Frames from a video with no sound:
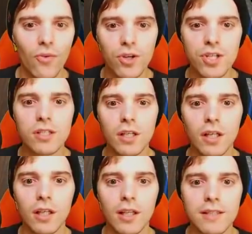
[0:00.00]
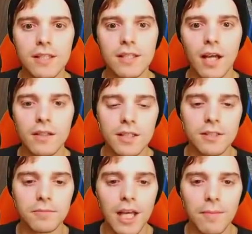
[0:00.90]
we're just gonna let this guy take
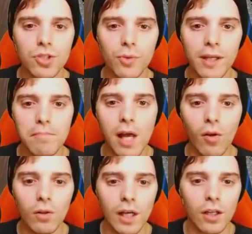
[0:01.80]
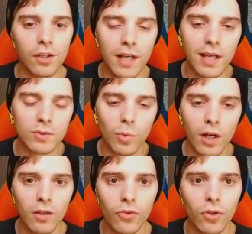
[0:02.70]
some damage. We can mellow Lana that as
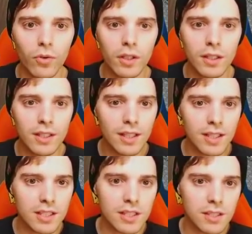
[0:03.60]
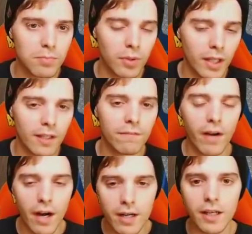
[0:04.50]
well, so he is playing a
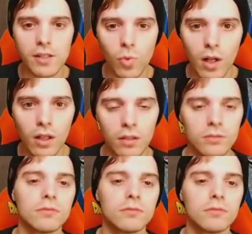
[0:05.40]
fire deck as well.